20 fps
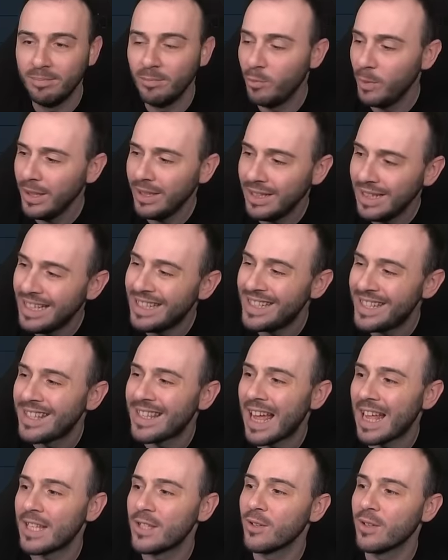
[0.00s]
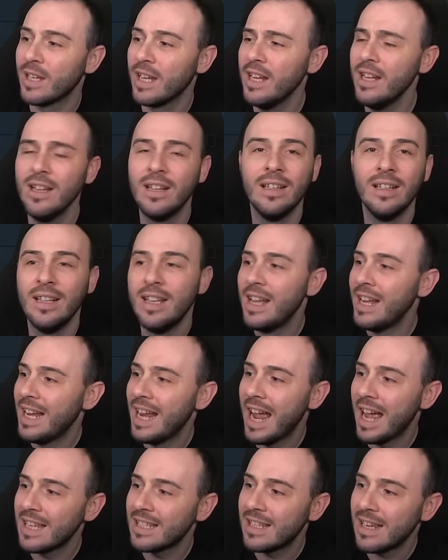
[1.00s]
with these stats, okay?
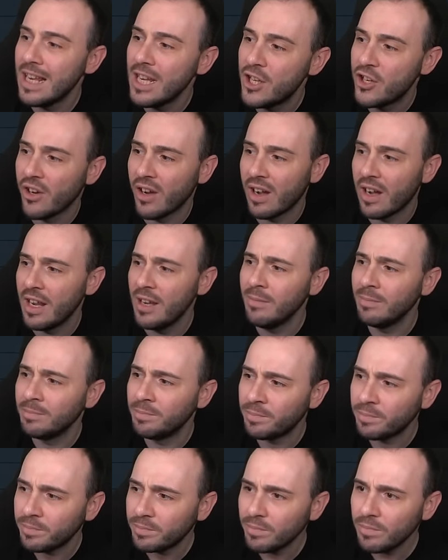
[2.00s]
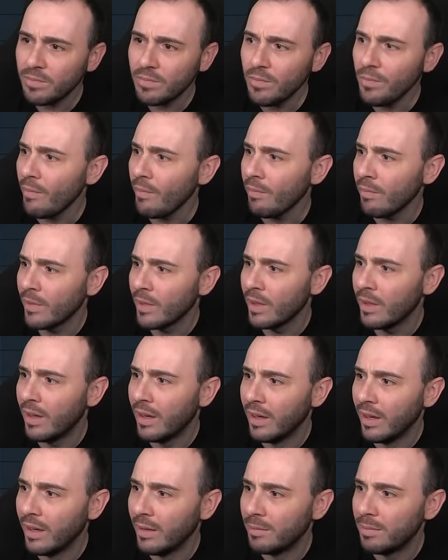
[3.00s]
He has literally...
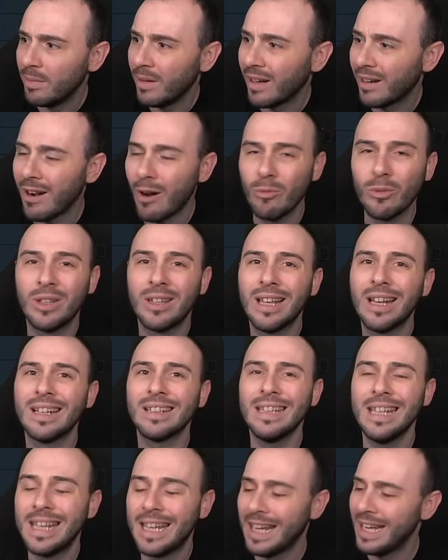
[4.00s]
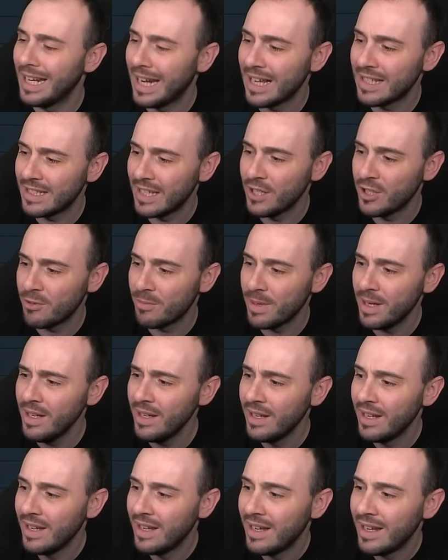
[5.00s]
Uh, around thirty K less H P
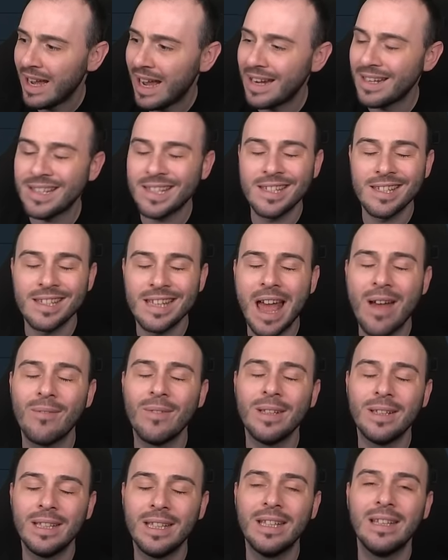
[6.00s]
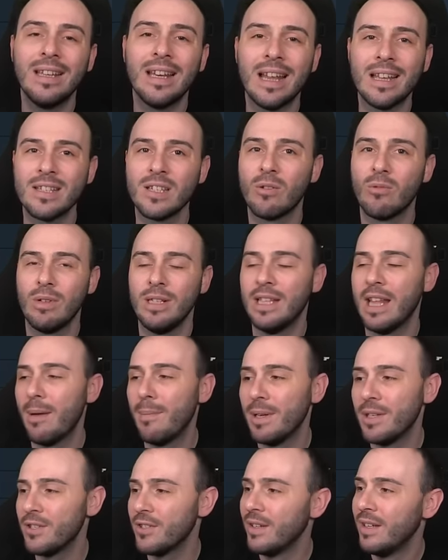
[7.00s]
and seventy less crit
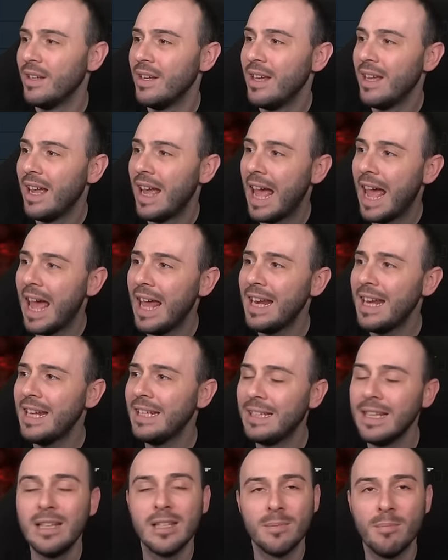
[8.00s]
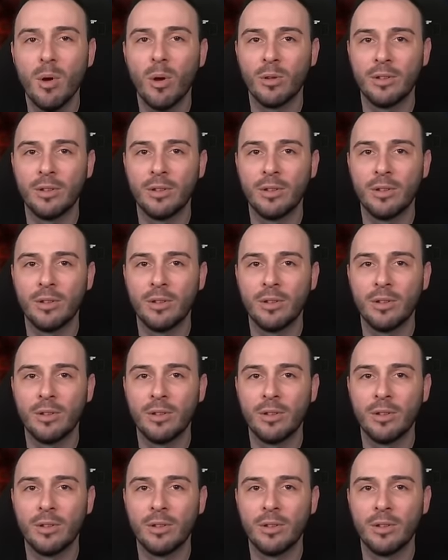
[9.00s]
damage, and he deals more